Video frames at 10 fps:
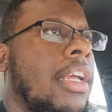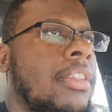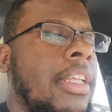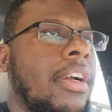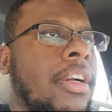
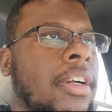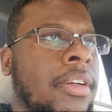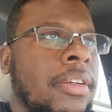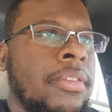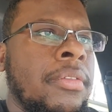that
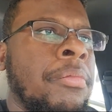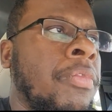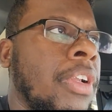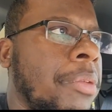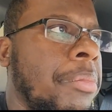are
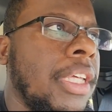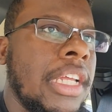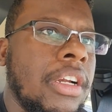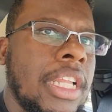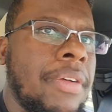really
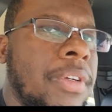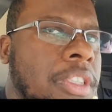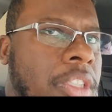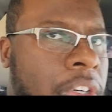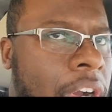beginner
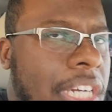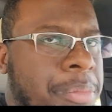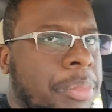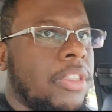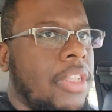levels, your
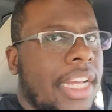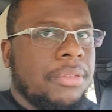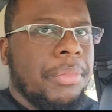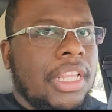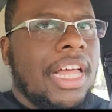cost per client
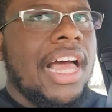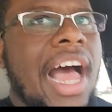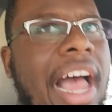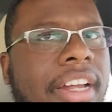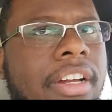can be a lot
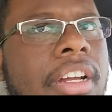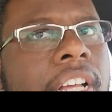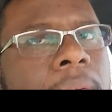higher.